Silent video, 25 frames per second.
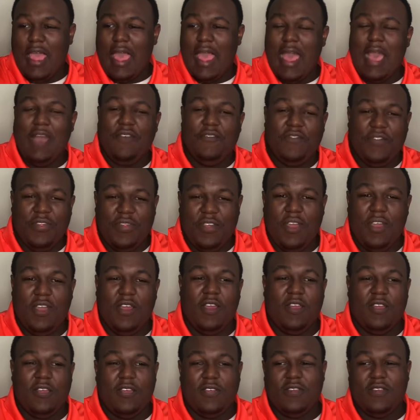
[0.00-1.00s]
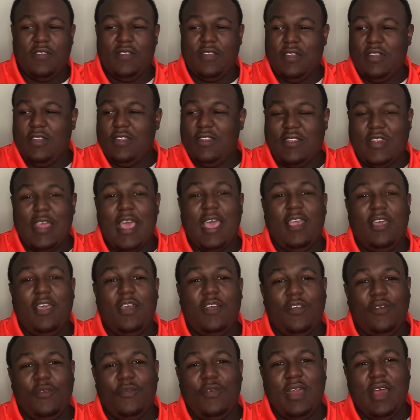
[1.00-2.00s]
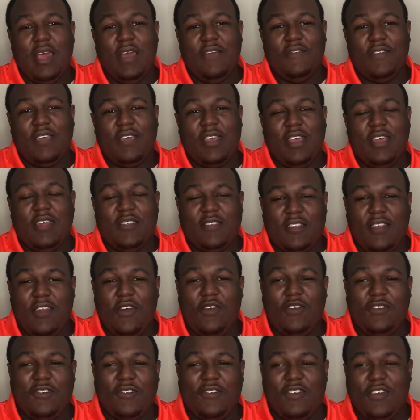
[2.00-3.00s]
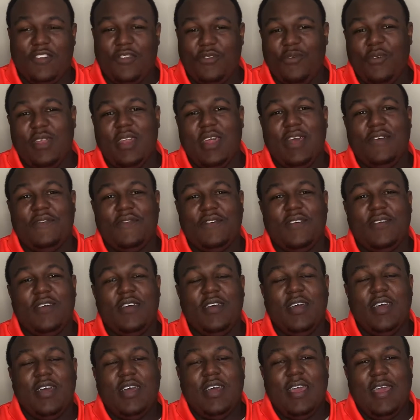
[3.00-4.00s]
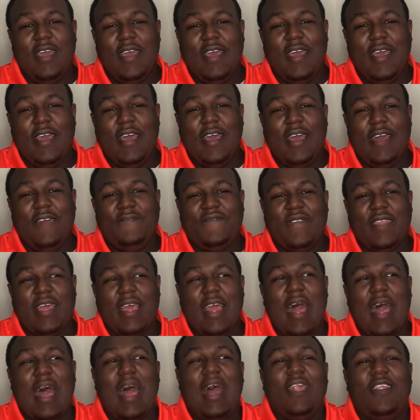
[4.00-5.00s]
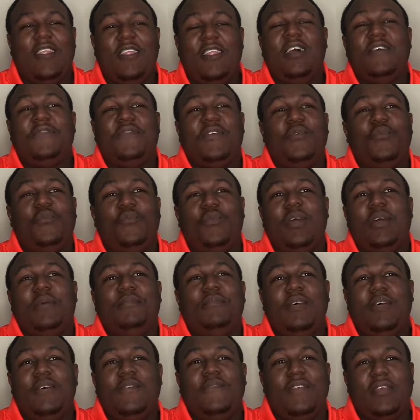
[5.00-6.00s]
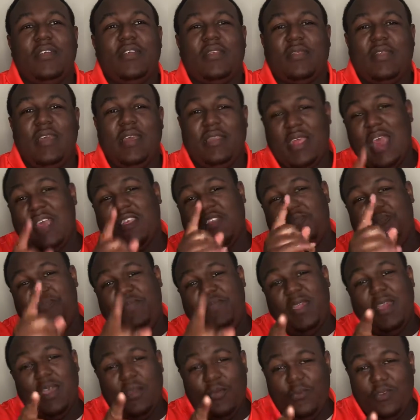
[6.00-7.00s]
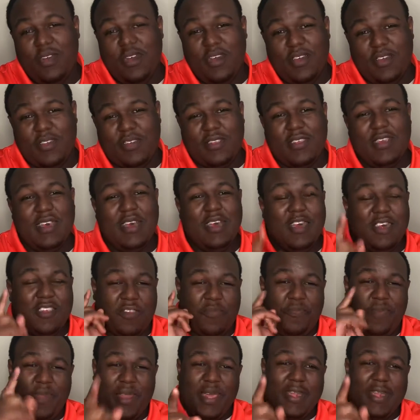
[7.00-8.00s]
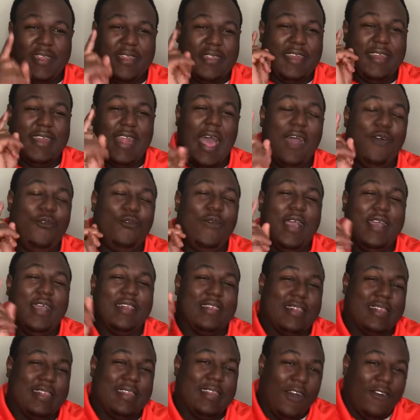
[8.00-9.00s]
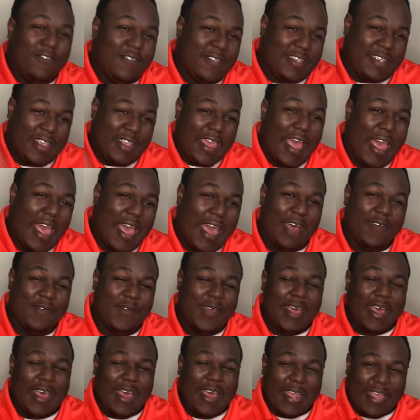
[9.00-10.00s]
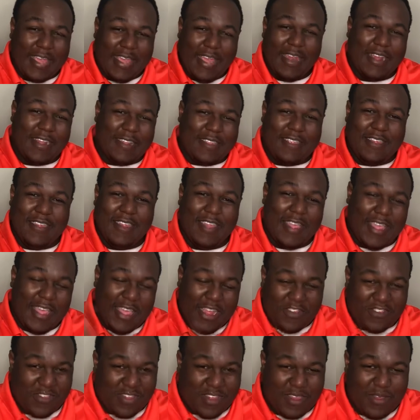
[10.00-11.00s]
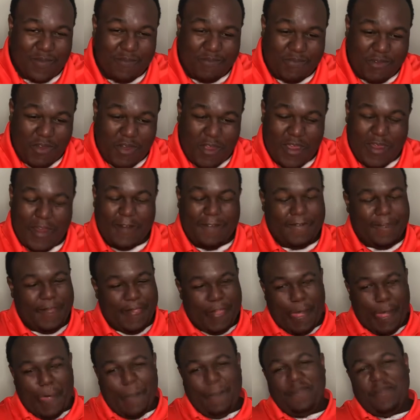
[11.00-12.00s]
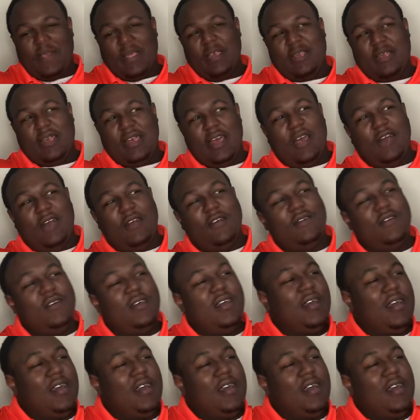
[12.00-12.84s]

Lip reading: having their date or whatever, get to know each other, whatever. And I love it when movies. This how Split was. Split did not waste no time getting to the interesting part. So